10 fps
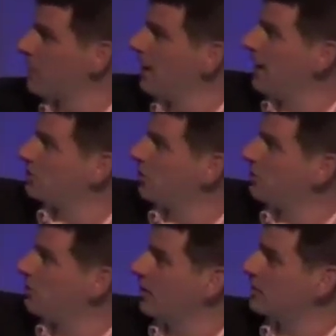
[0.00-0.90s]
it's
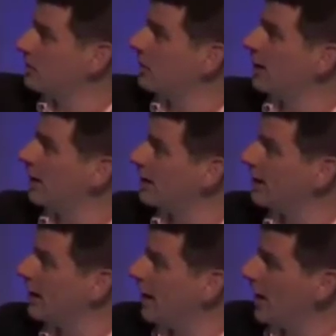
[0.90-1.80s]
got things
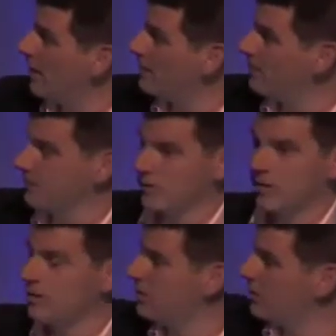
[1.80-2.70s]
like
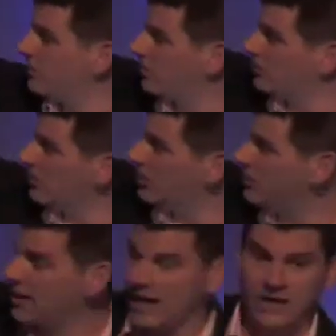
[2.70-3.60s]
the
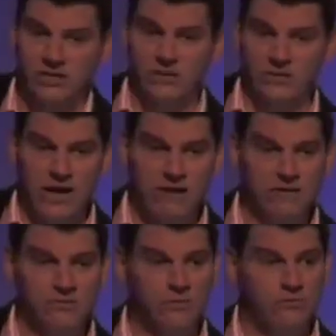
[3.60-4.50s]
big hatch over there
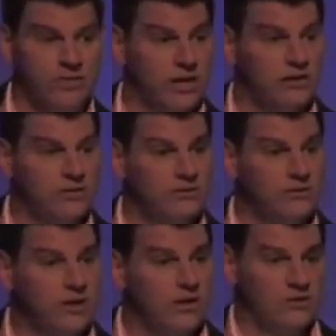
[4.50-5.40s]
is for
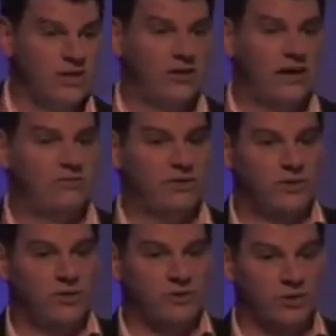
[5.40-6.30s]
returns, so you don't have to
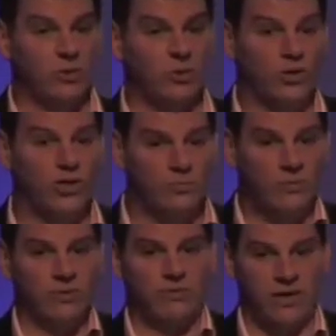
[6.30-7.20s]
just use a door. You can
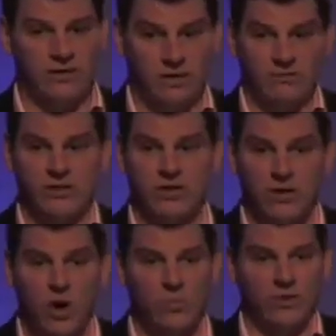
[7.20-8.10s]
put the thing, it's like a
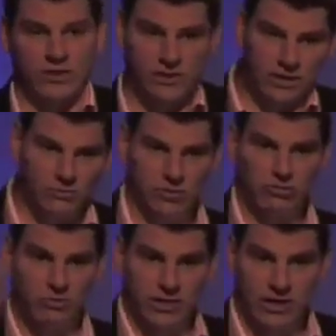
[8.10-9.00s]
return hopper, then it will just
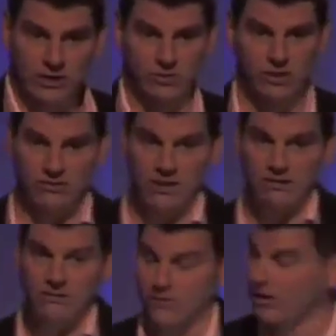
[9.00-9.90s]
drop down into another
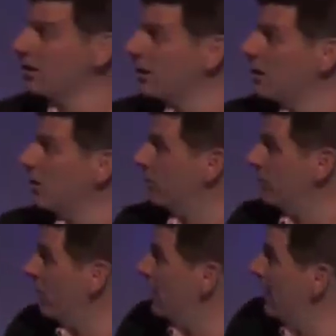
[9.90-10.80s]
area of the
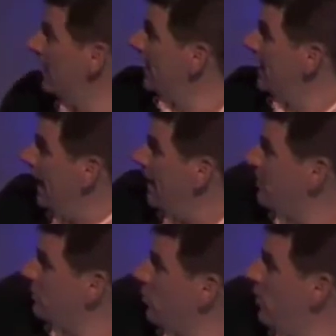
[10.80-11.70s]
unit.
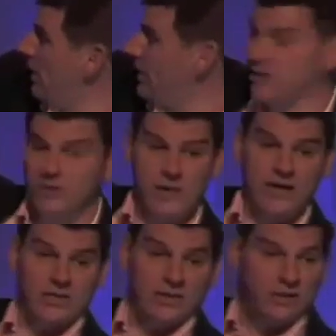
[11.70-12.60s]
That's a weighing and
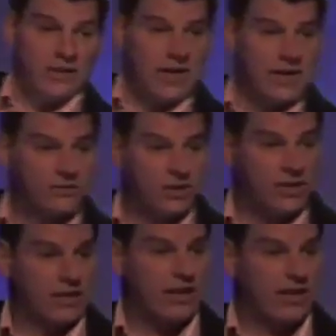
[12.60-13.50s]
dispatching thing here, so
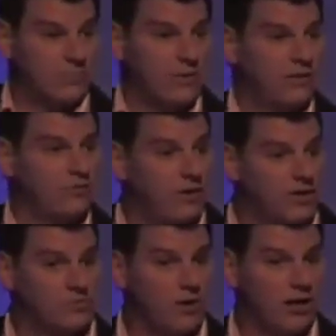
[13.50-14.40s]
it can be the
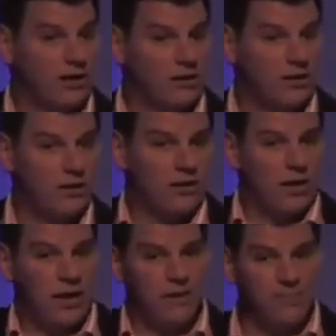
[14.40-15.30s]
first mile
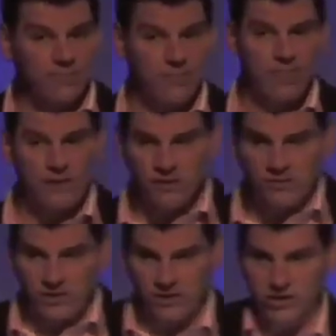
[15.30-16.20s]

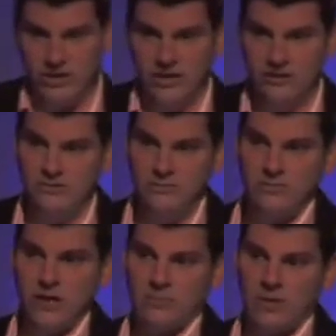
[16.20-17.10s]
to actually inject
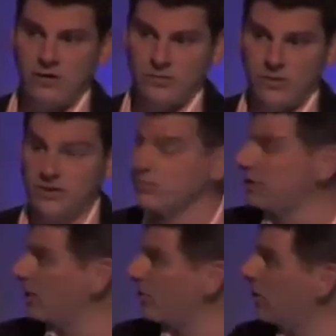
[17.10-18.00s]
parcels into
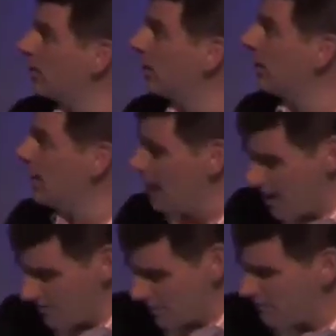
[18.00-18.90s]
a network.
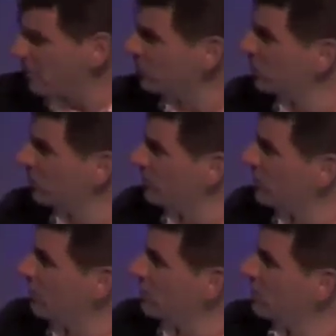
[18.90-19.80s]
In fact, there's all sorts of
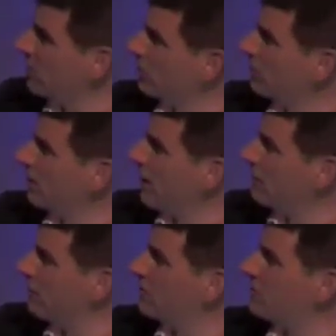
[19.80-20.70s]
other things that our
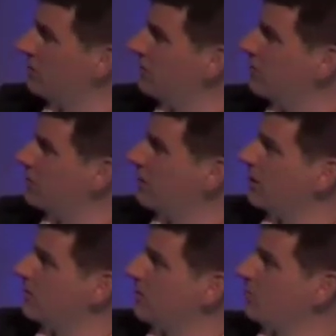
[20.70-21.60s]
factory put
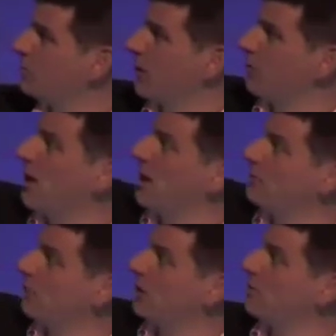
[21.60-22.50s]
together in weighing
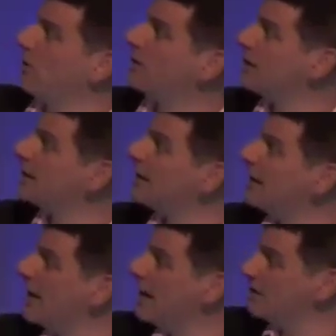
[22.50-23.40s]
and volumizing,
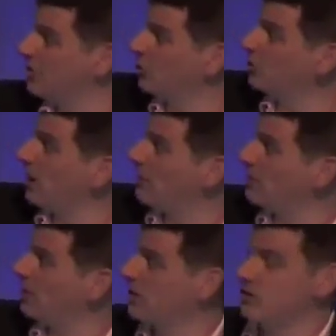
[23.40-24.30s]
single
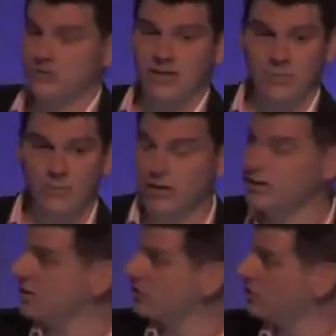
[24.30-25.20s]
payment kiosk, stamp
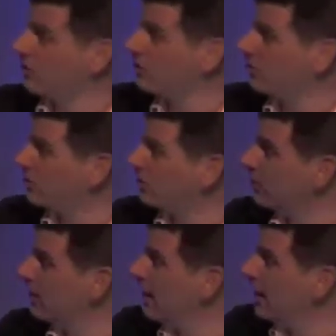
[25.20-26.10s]
printing, and so on and so
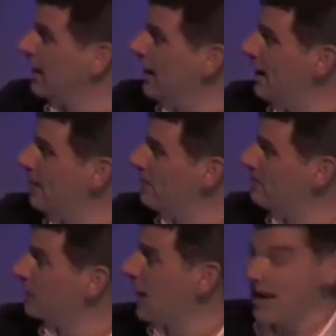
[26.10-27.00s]
on.
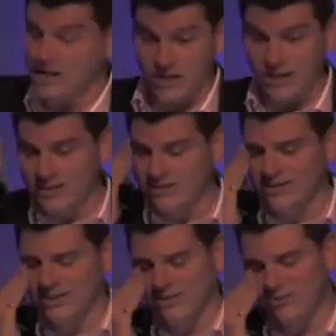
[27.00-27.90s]
And actually,
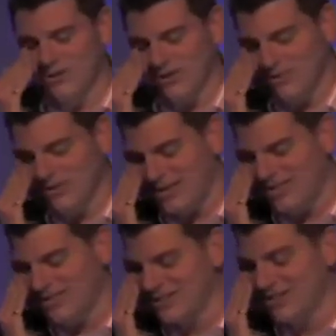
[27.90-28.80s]
you'll probably think
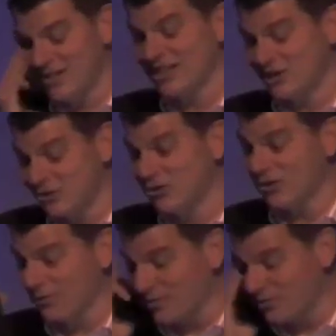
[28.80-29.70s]
this is actually
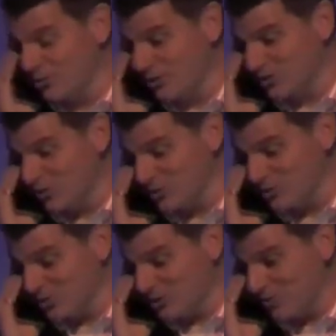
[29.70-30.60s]
true. I'm still quite surprised we're
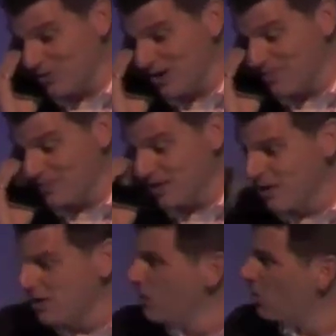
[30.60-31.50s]
doing this, but we
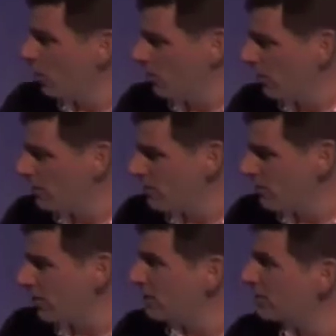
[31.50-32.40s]
one of the
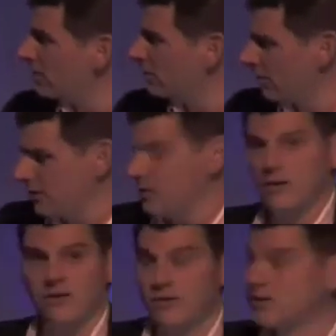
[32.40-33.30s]
things that
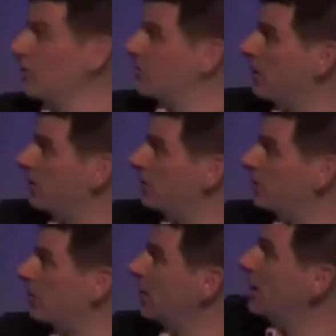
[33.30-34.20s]
this goes backwards as
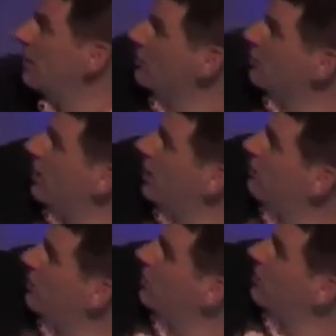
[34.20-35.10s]
well. That
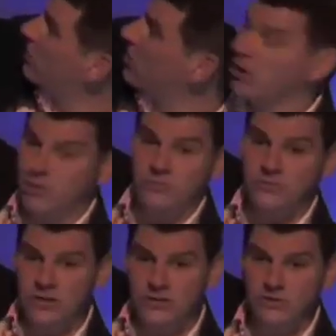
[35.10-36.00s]
if you look at the
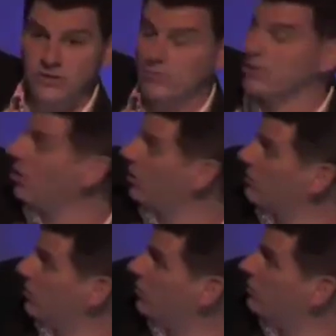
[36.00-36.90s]
columns, these doors come in
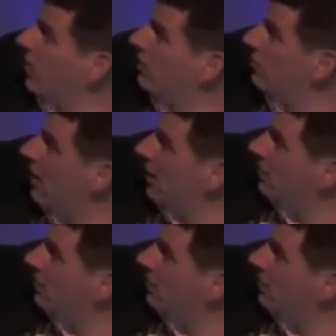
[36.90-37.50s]
columns on the far right.